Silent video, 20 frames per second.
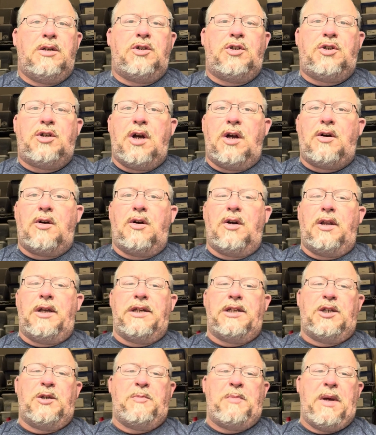Generally
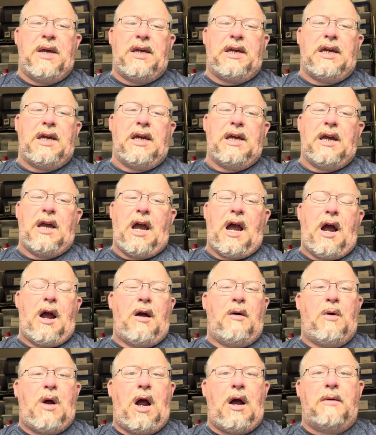speaking,
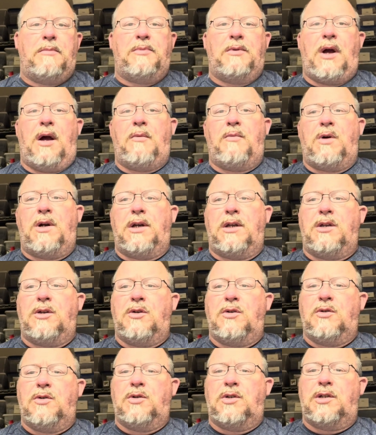I want to
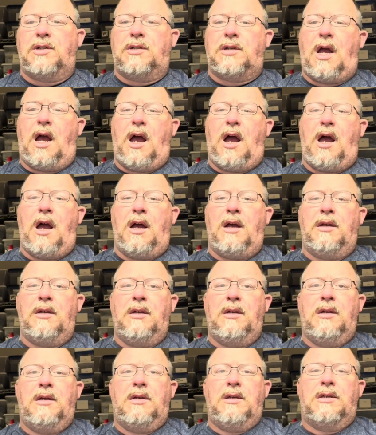use
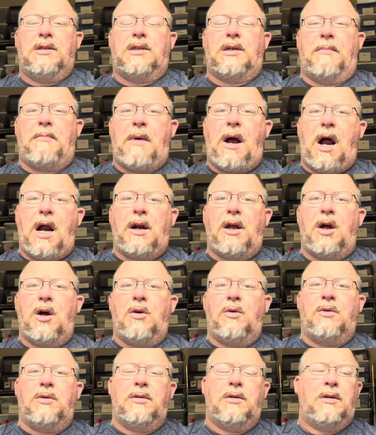some
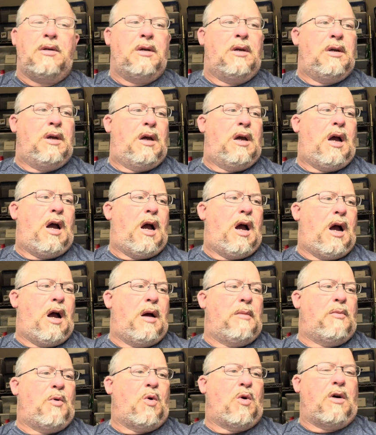mono
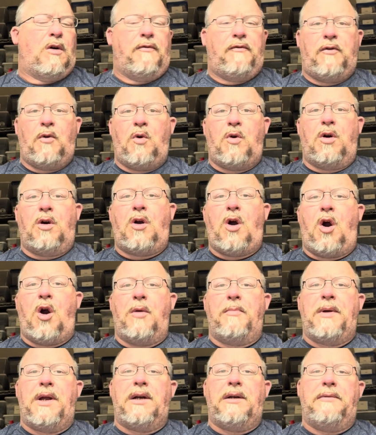or
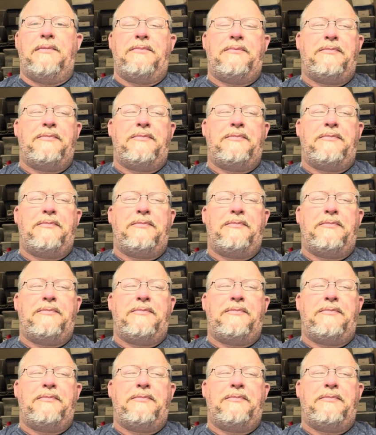fluorocarbon.